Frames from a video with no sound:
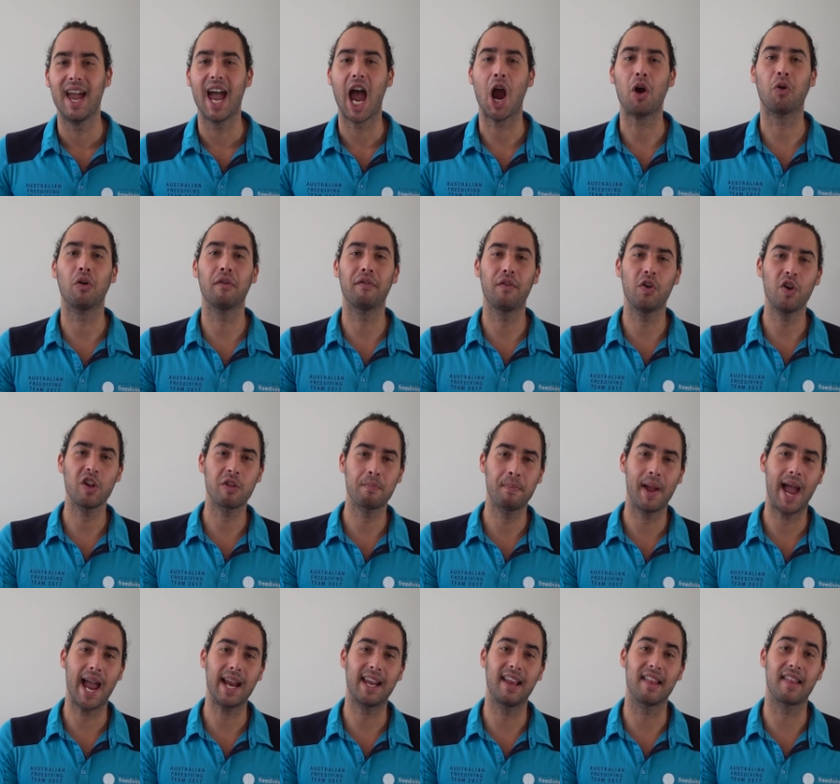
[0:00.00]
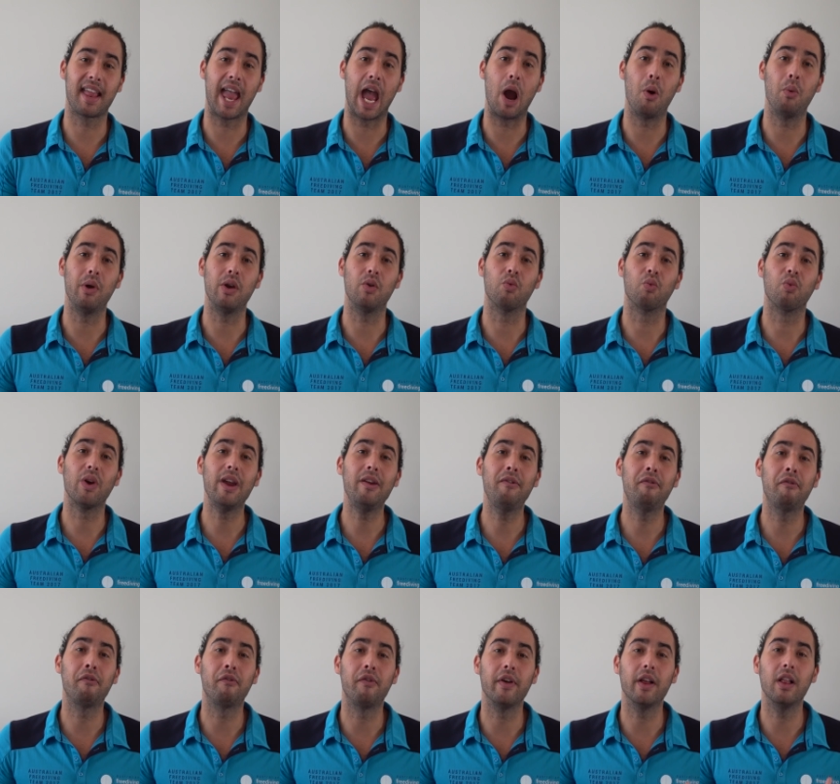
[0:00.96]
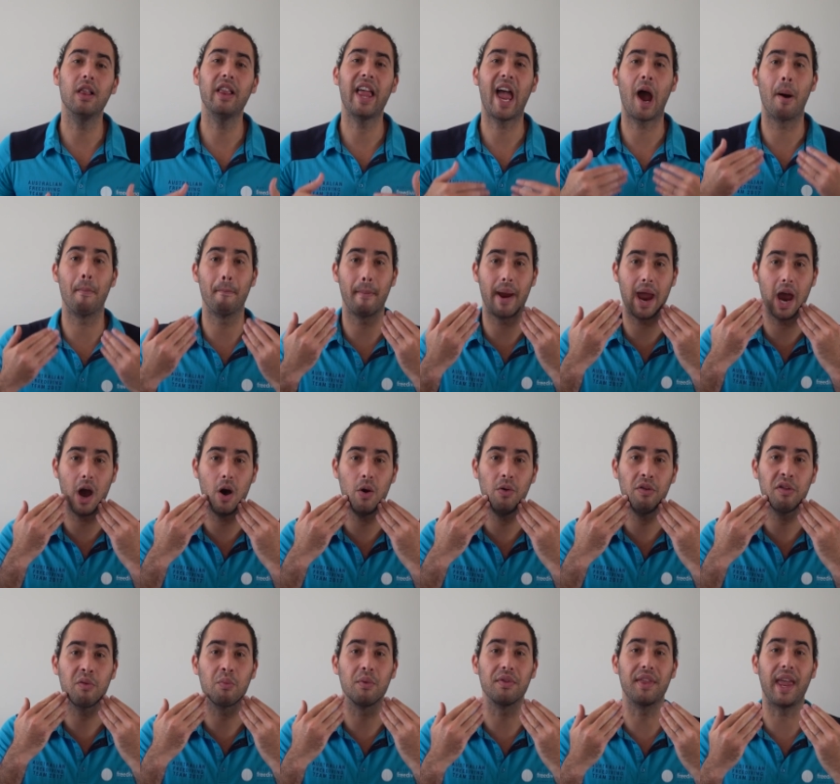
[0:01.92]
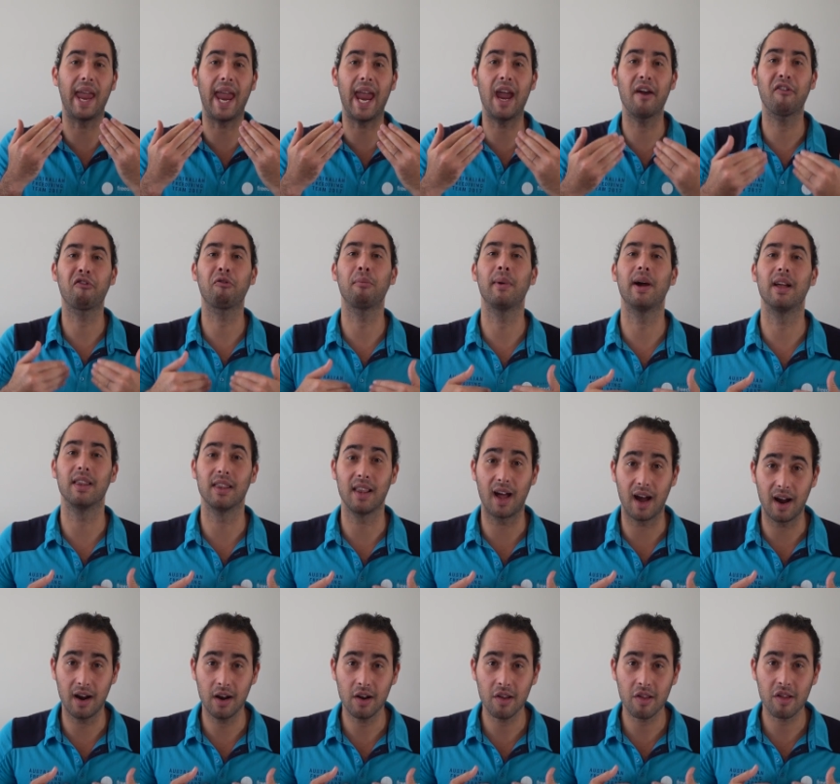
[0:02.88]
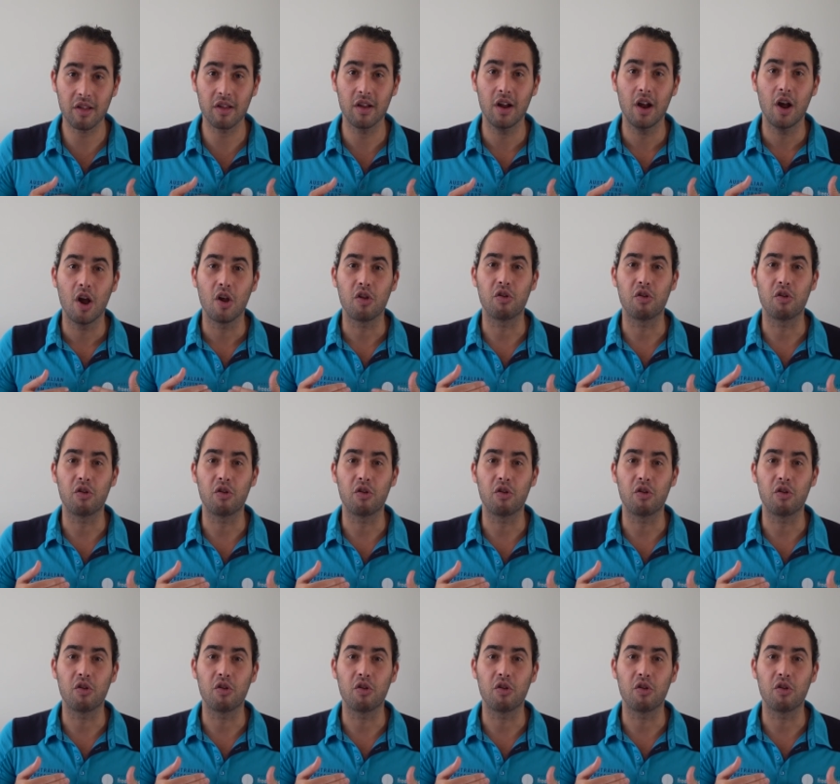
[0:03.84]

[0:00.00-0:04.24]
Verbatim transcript: A reverse pack is how we refill our mouths with air from our lungs